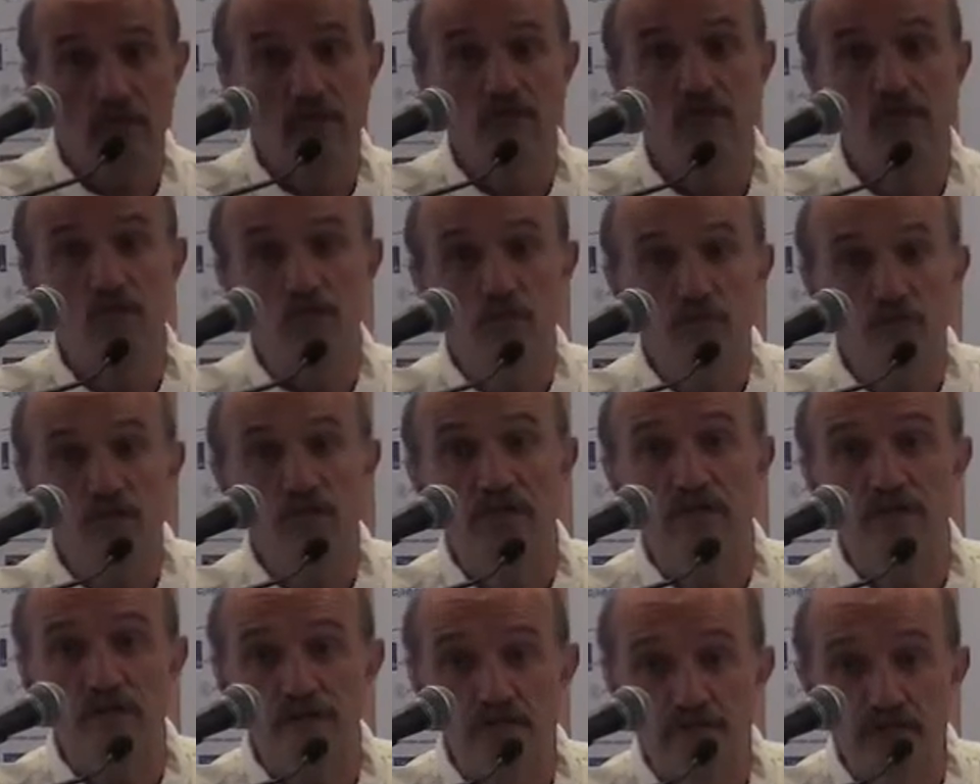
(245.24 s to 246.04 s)
it could
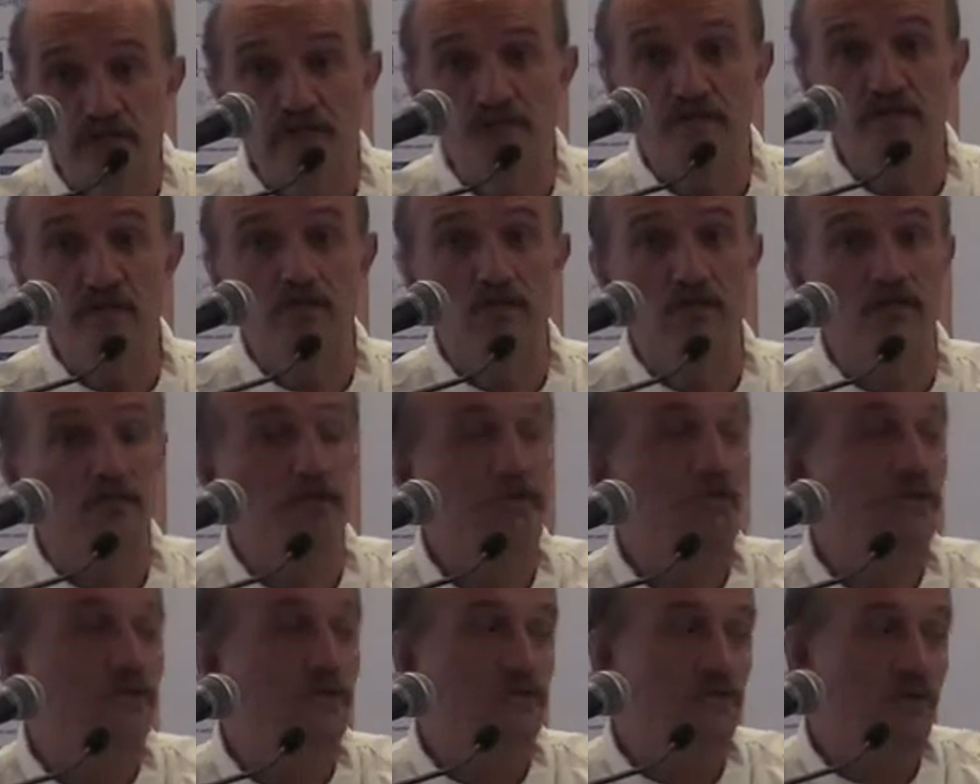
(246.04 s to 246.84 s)
be interesting
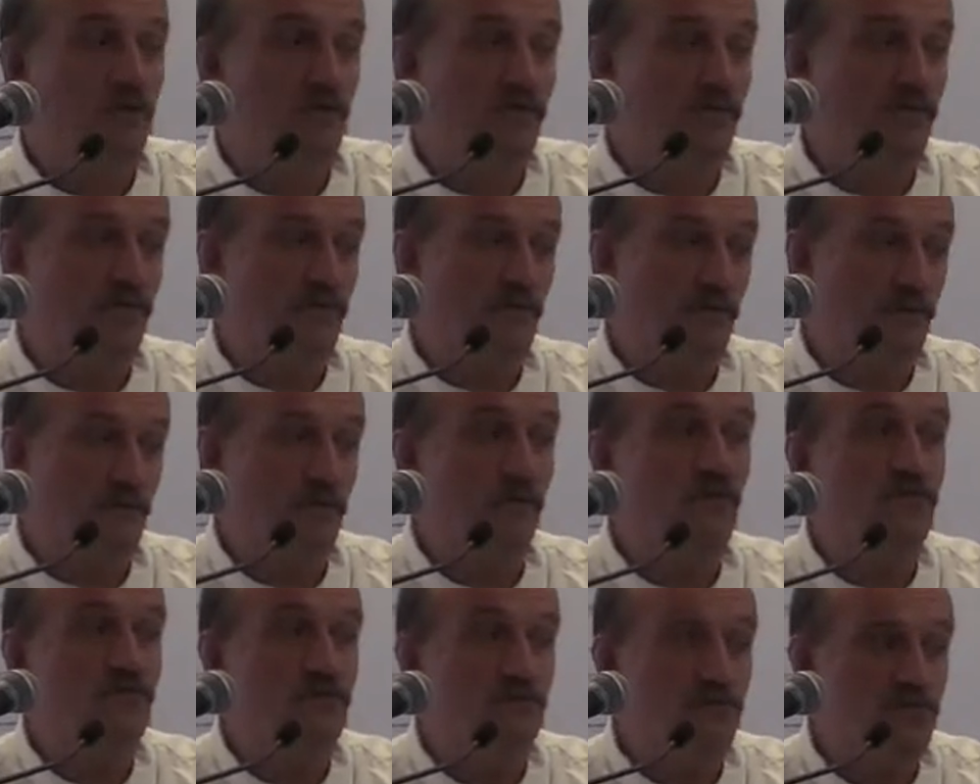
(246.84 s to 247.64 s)
to have
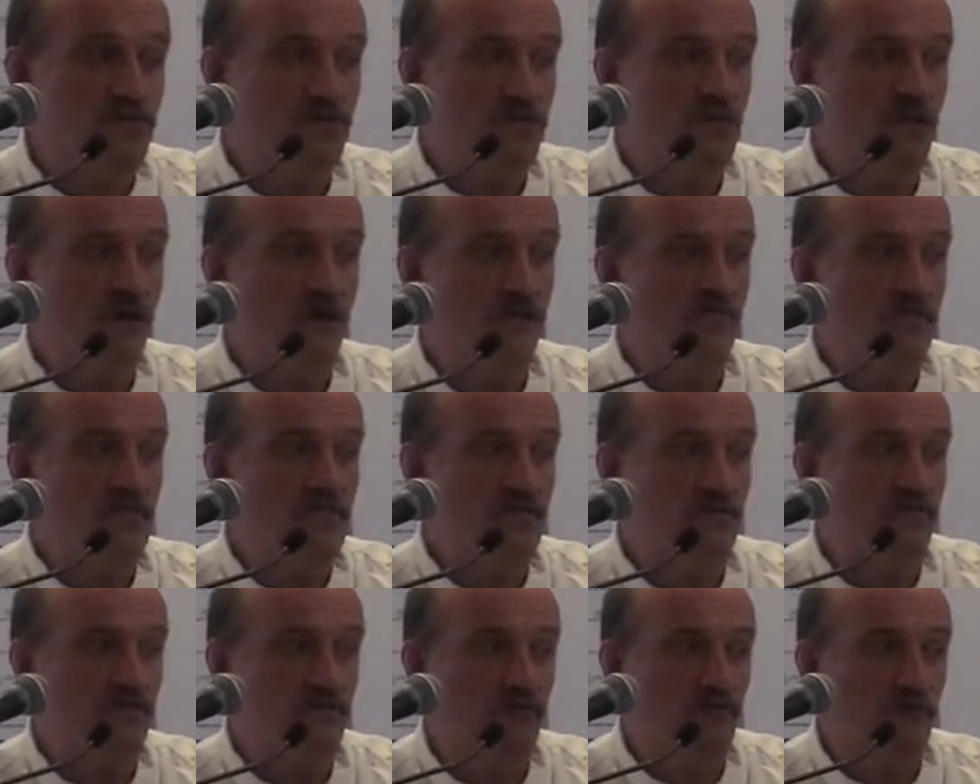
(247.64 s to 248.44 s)
also the
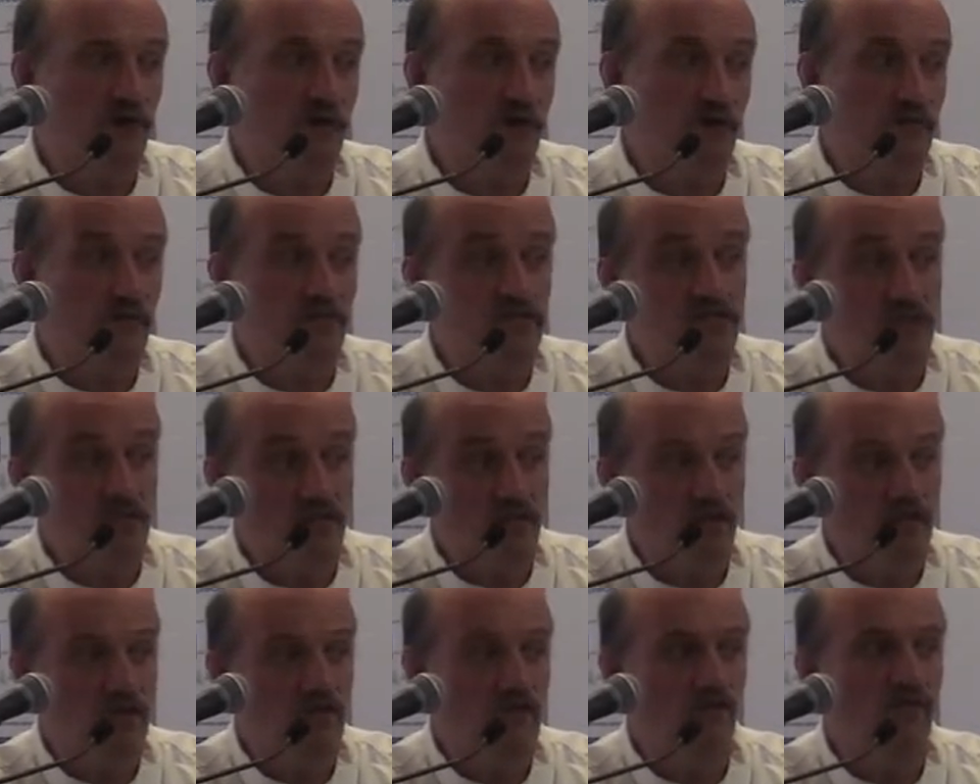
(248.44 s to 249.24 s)
dynamics of the riders in
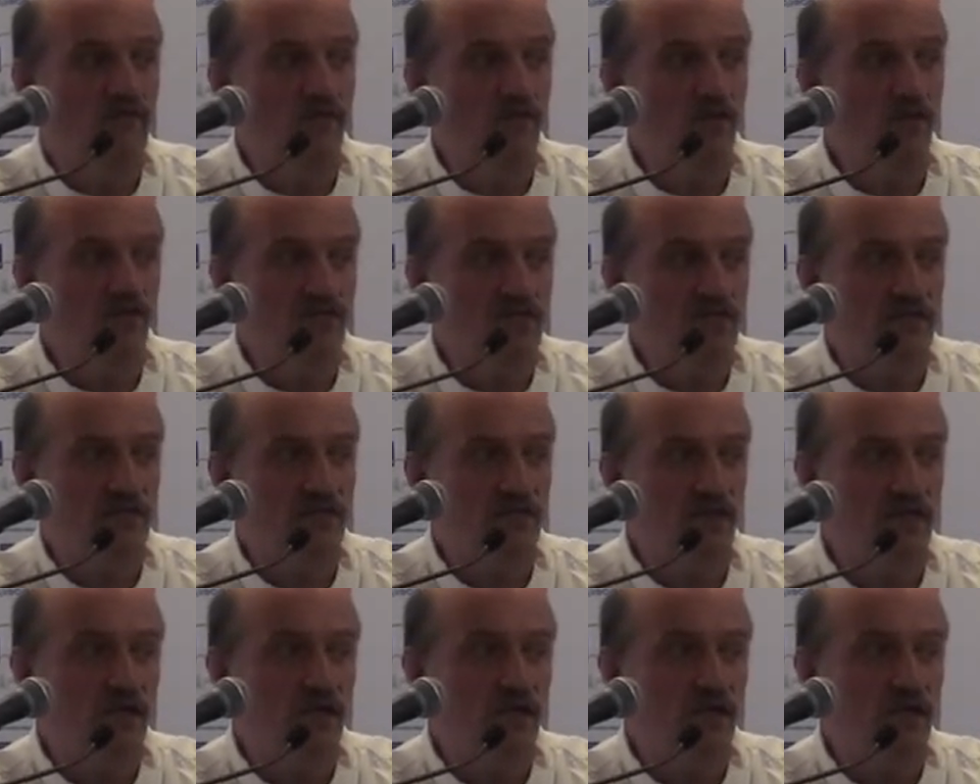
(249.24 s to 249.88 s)
case of falls.